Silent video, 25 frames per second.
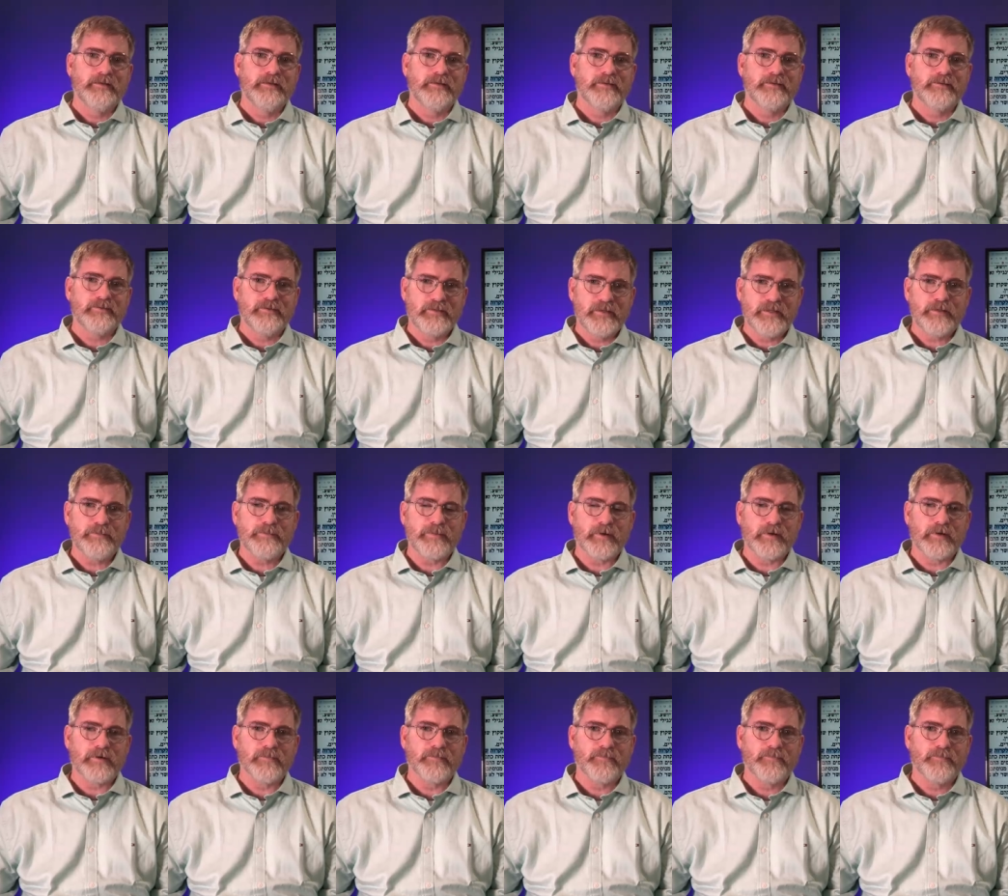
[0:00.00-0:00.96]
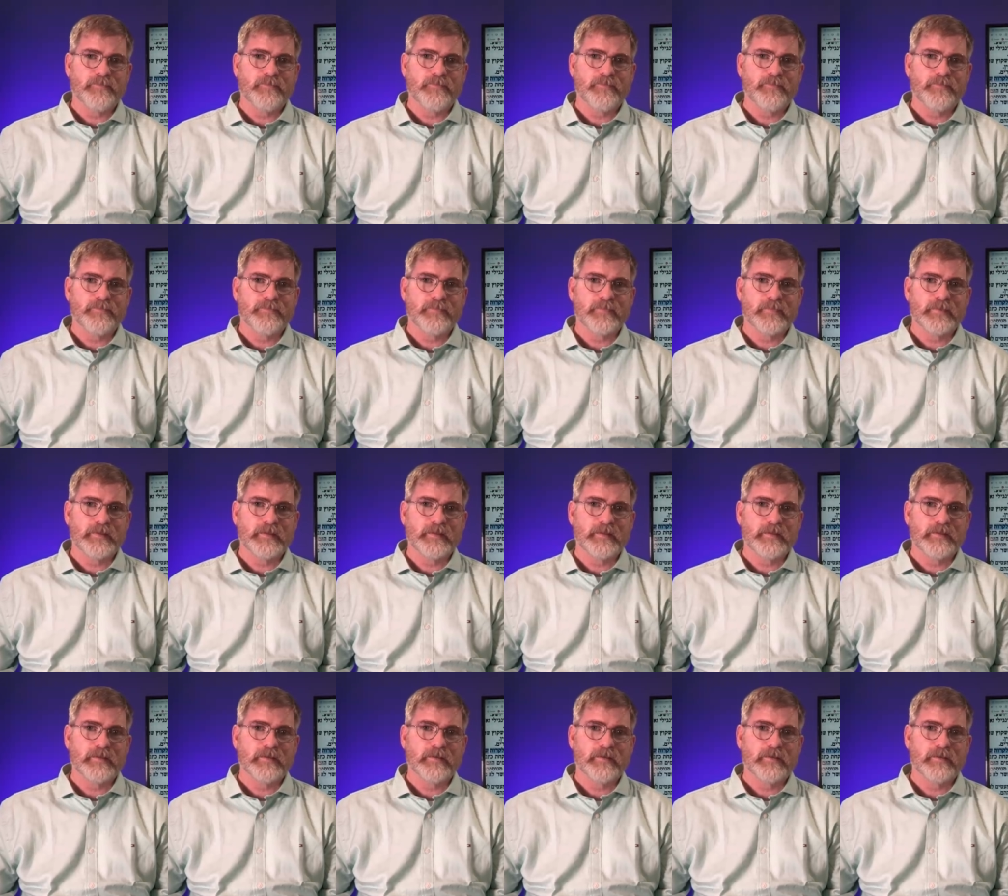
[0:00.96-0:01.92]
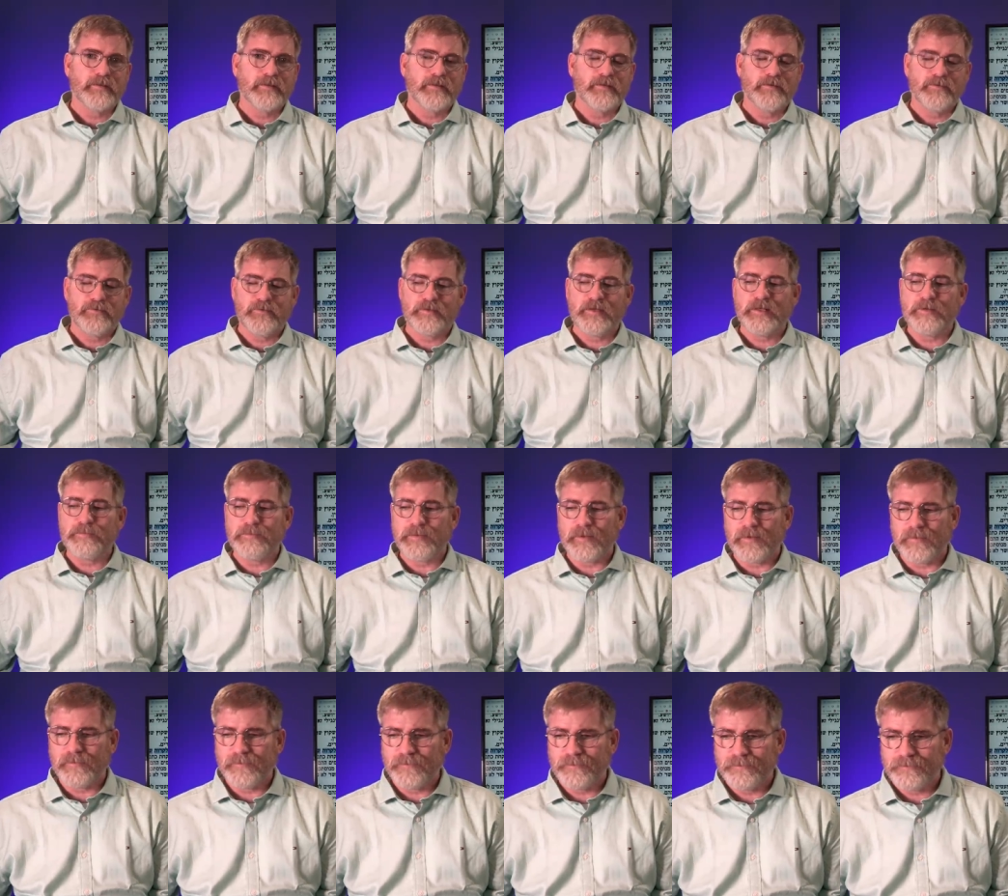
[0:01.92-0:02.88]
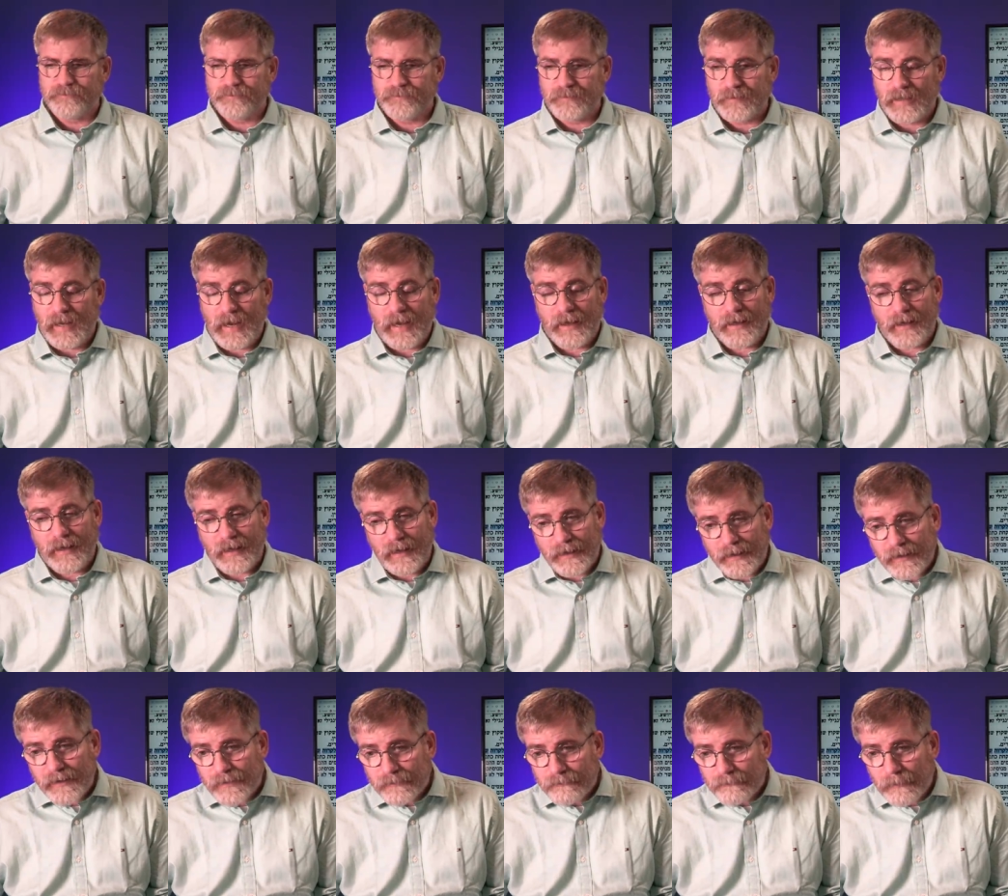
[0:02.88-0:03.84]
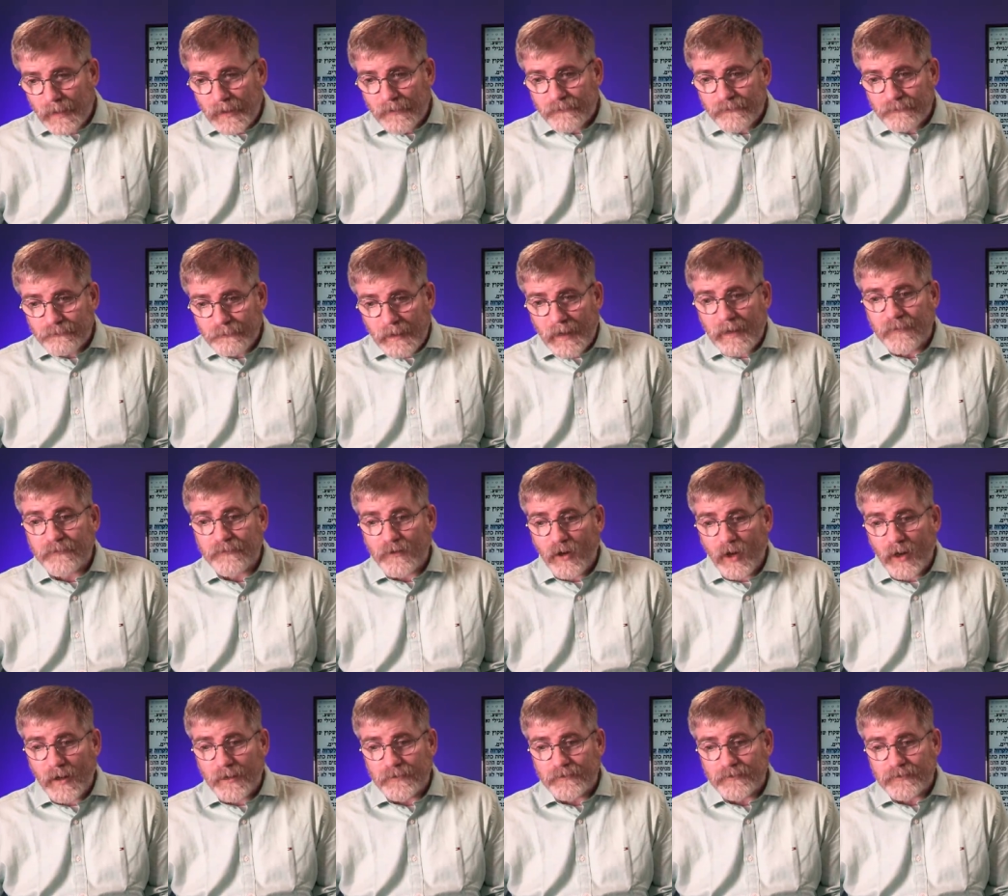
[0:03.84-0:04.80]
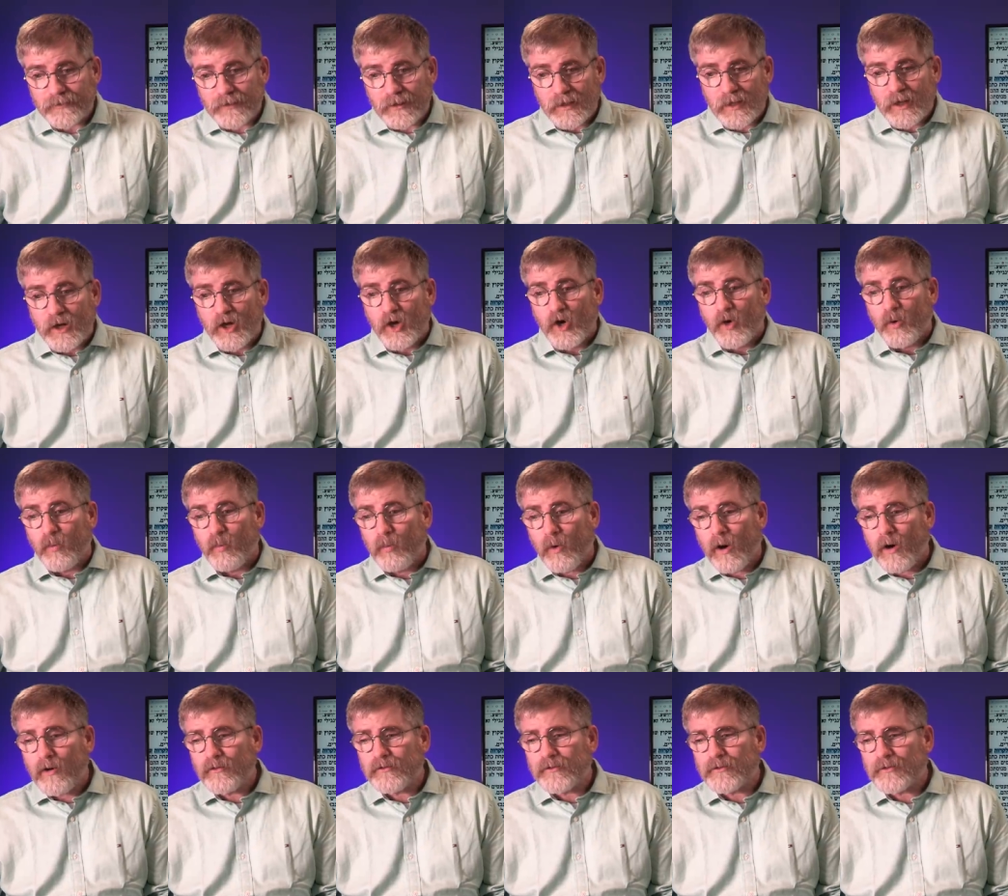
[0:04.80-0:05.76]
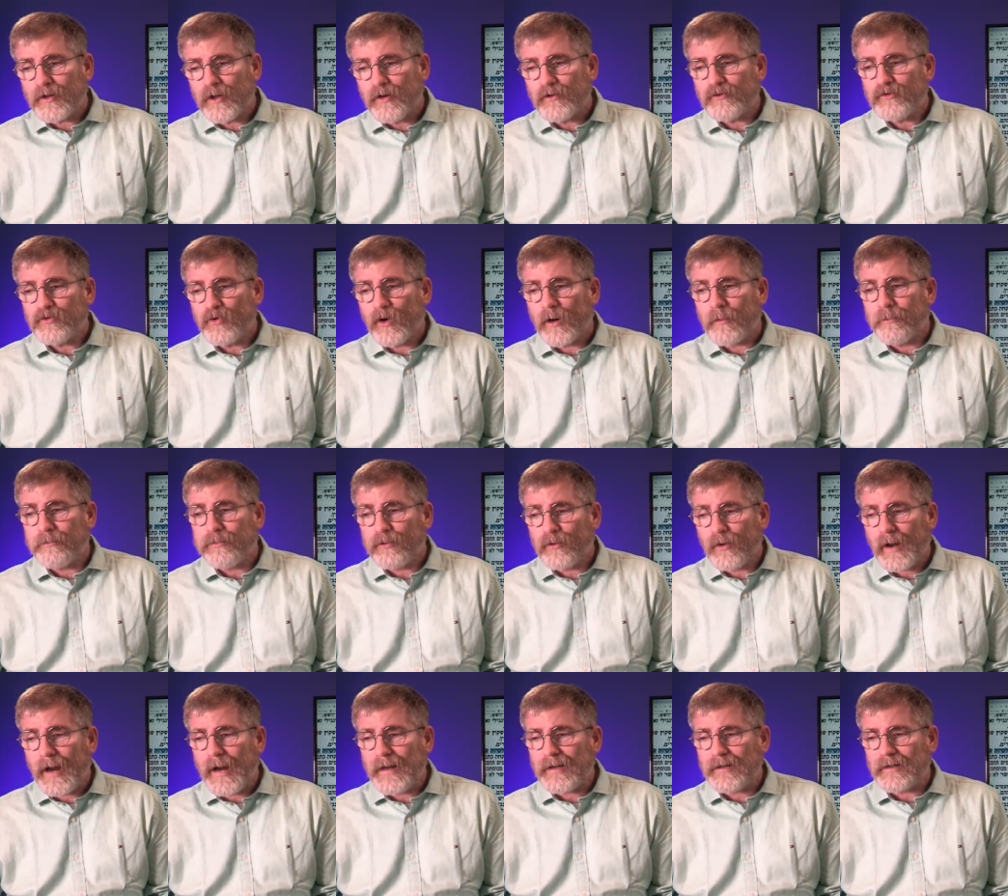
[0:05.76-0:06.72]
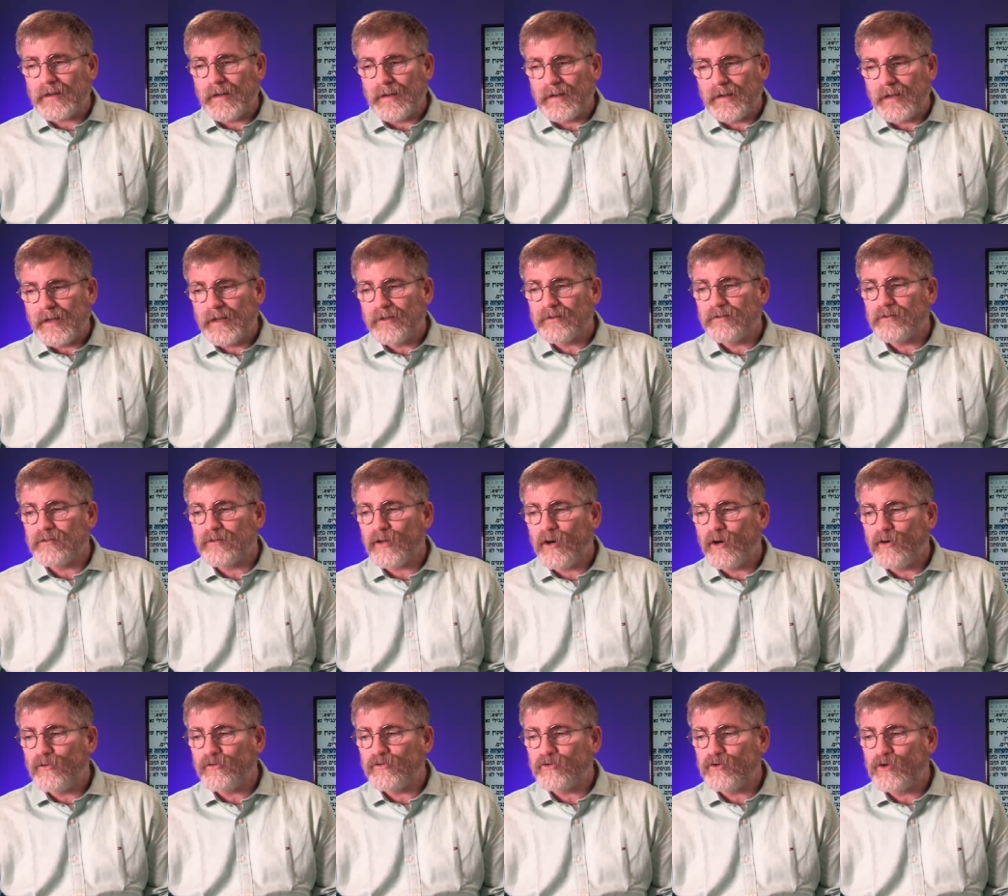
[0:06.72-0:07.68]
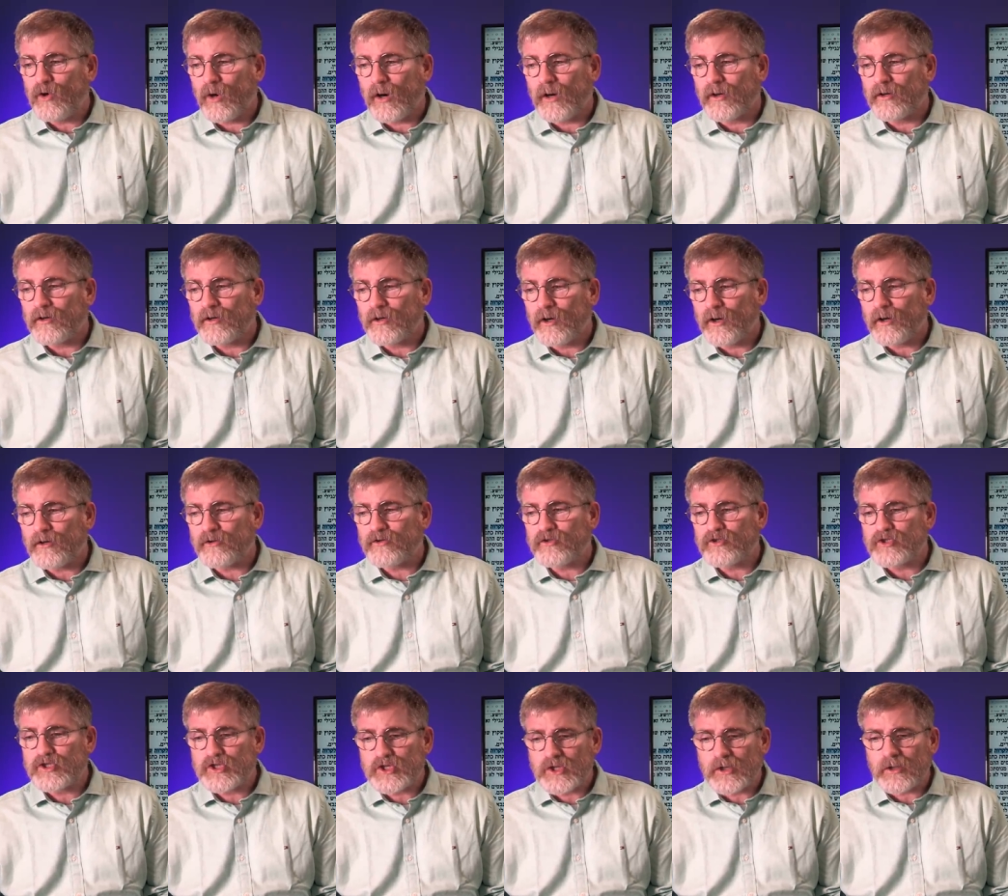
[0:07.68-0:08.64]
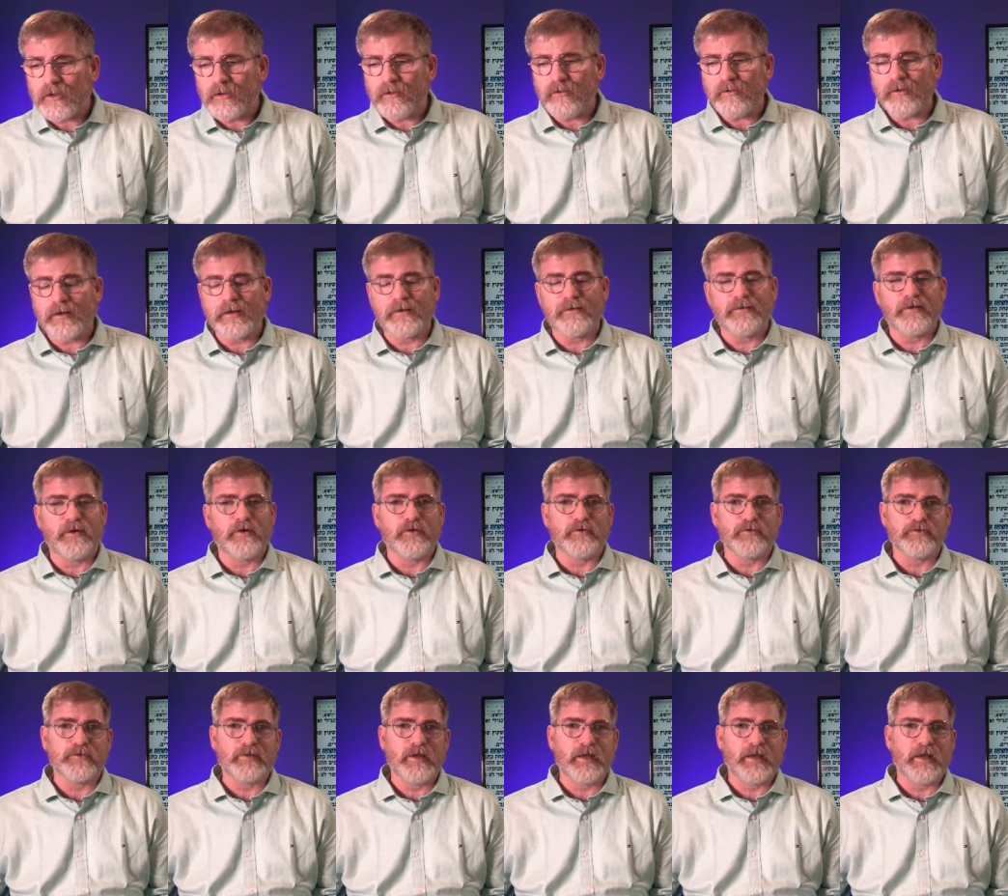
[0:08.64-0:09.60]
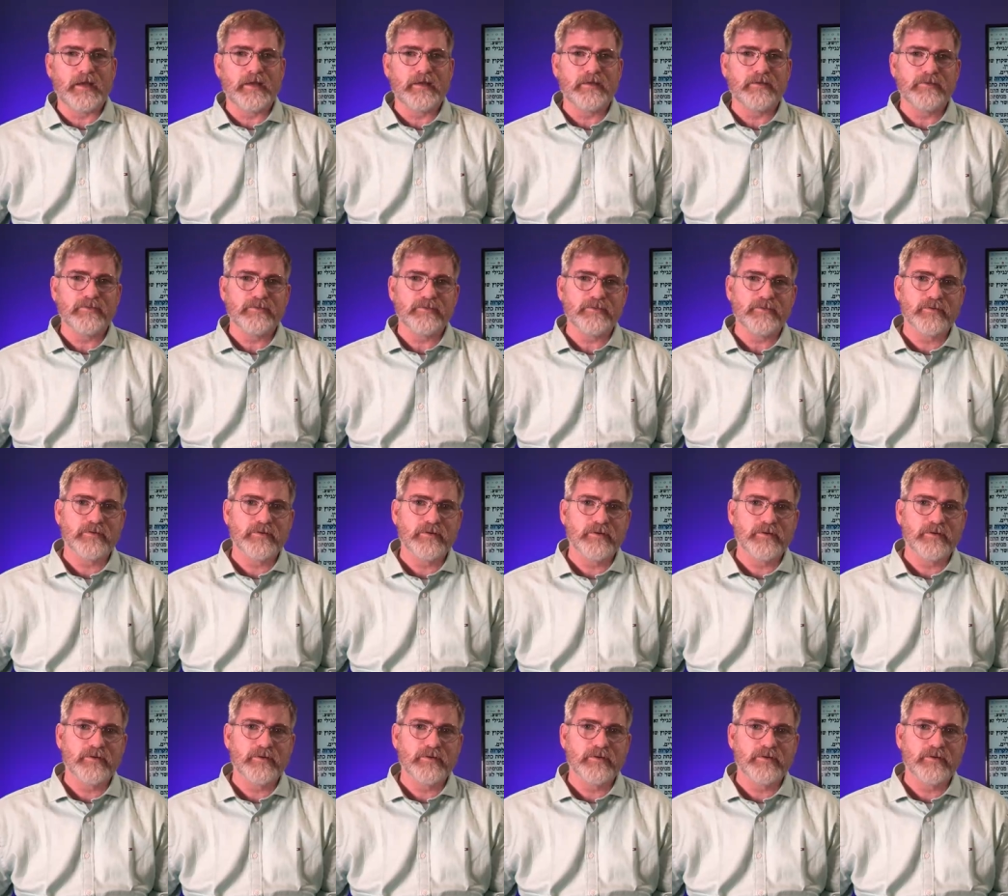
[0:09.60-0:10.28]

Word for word: It's deeper. It's deeper. I my my thoughts. Woe to those who are pregnant and to those who are nurse children in those days.